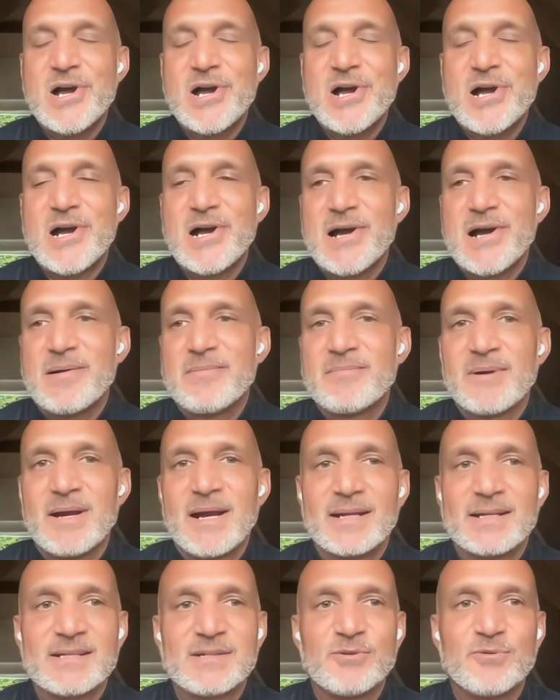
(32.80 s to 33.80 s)

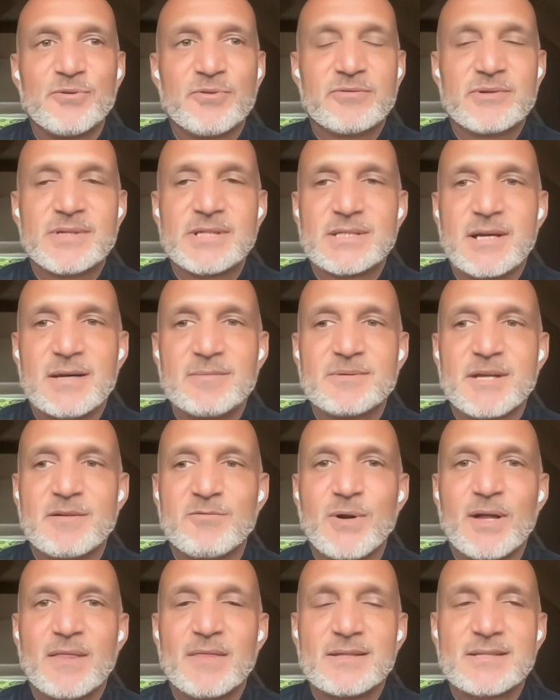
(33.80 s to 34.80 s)
And all three times they've
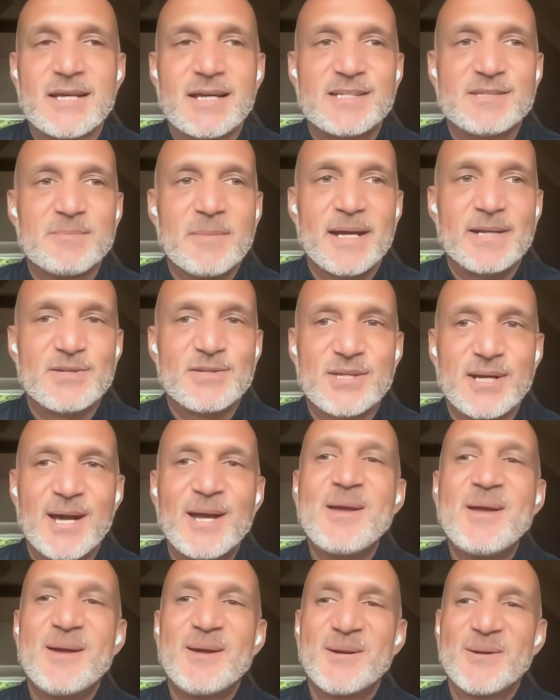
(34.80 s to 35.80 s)
won the Test match. So
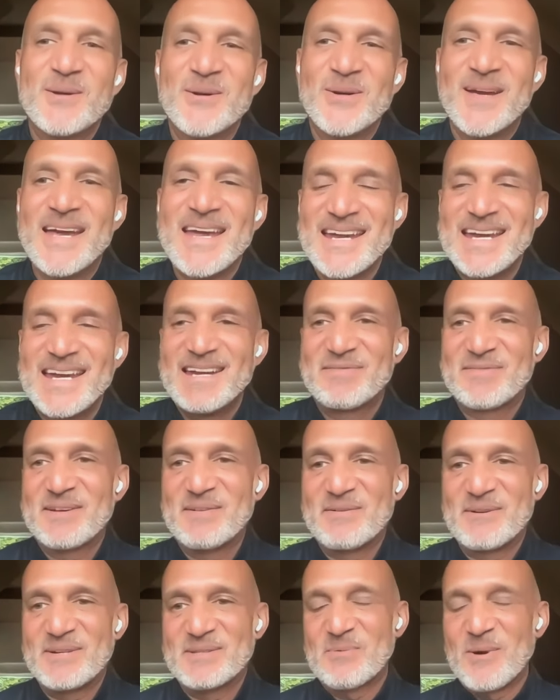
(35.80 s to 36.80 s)
if
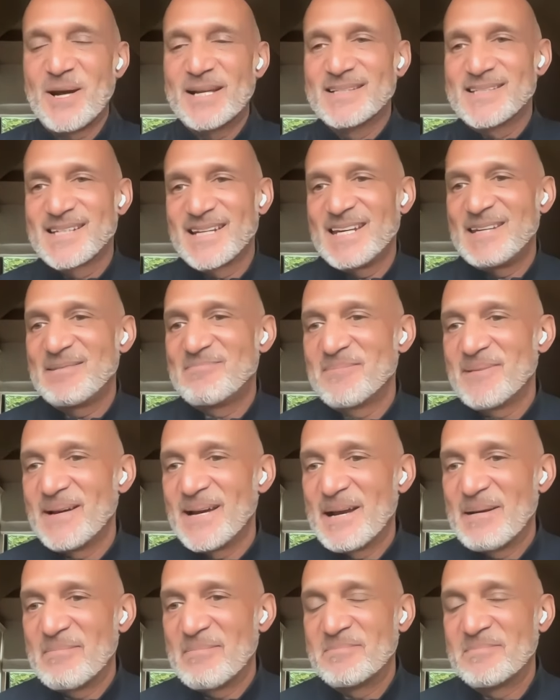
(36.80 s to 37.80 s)
there is one team
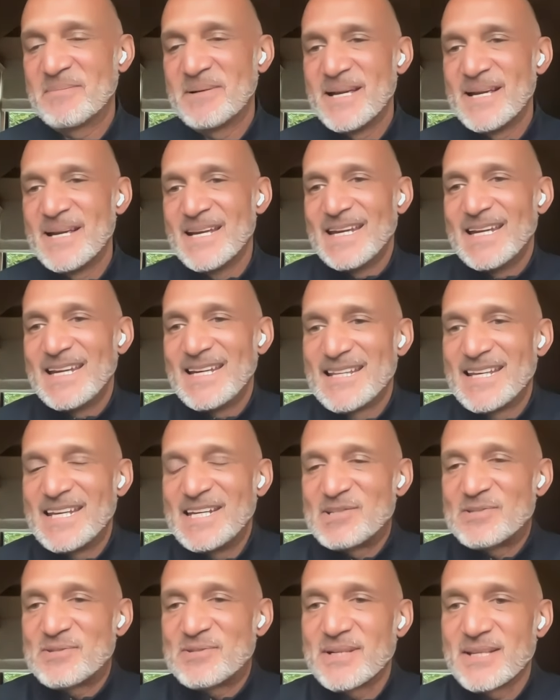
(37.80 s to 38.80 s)
in the
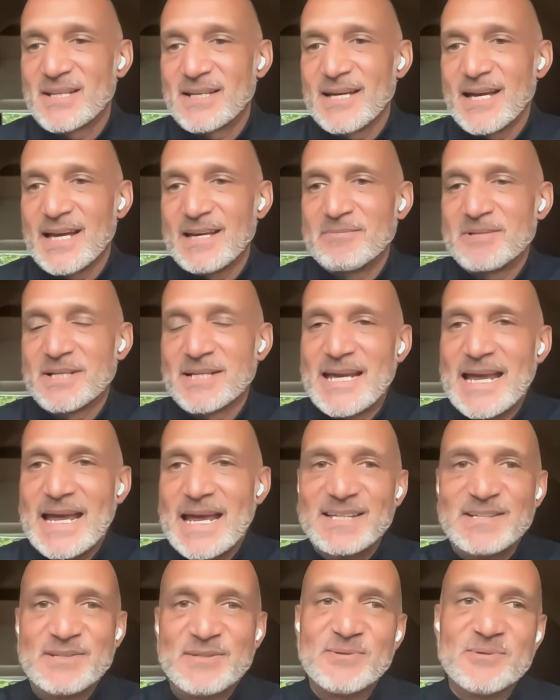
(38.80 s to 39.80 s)
history of the game that
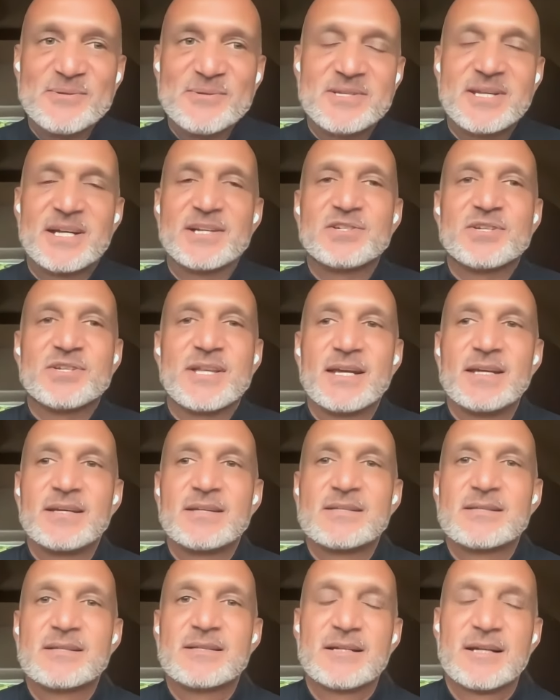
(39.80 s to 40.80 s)
can do such
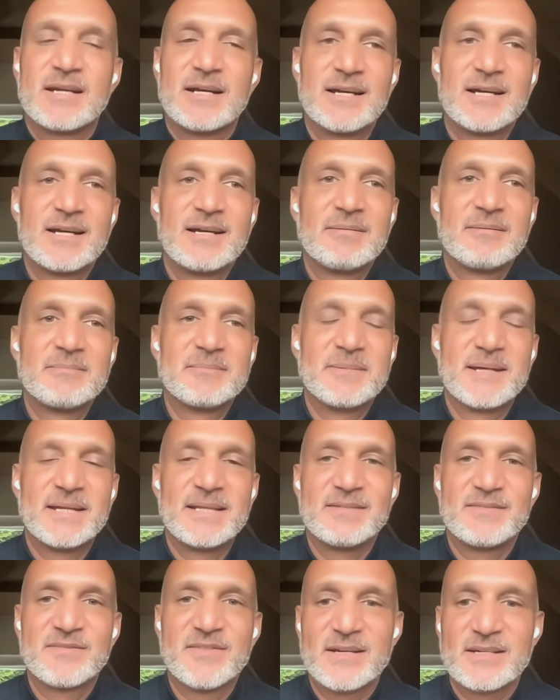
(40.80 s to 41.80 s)
things in
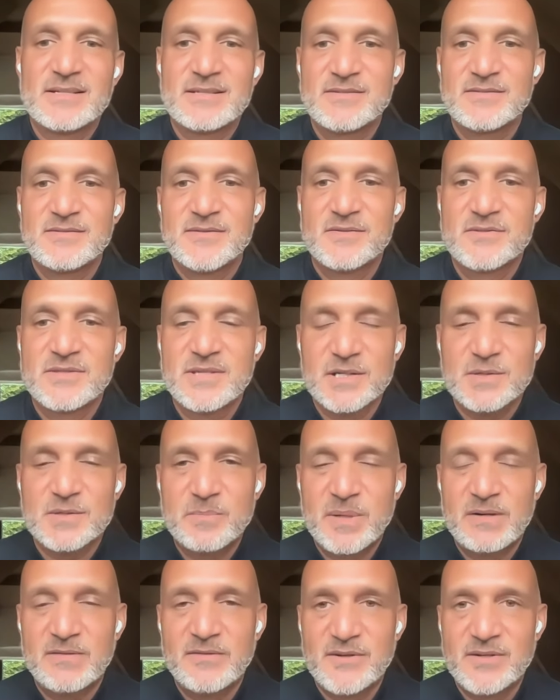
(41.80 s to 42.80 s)
the face of such
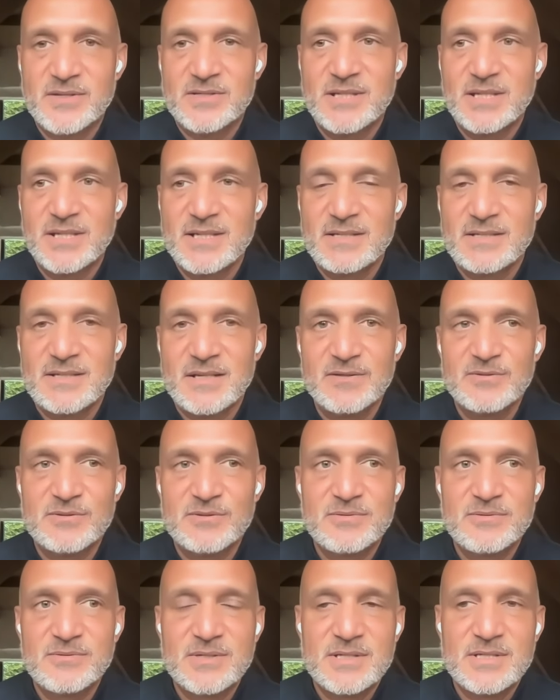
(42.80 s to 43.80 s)
big first innings
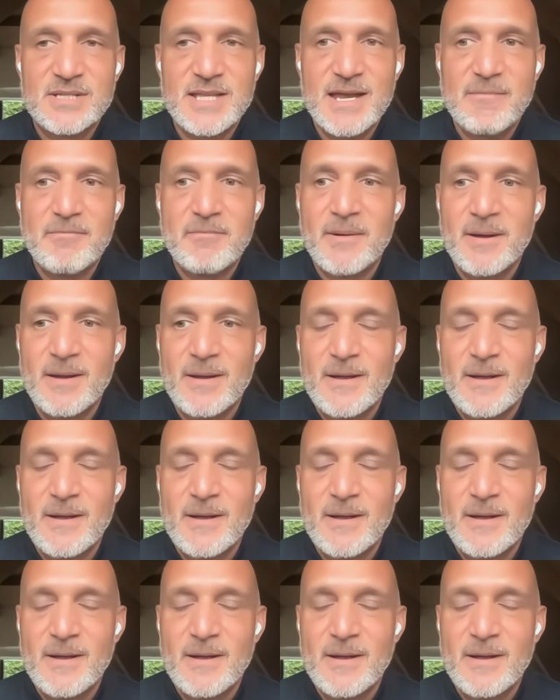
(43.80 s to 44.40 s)
totals, it's them.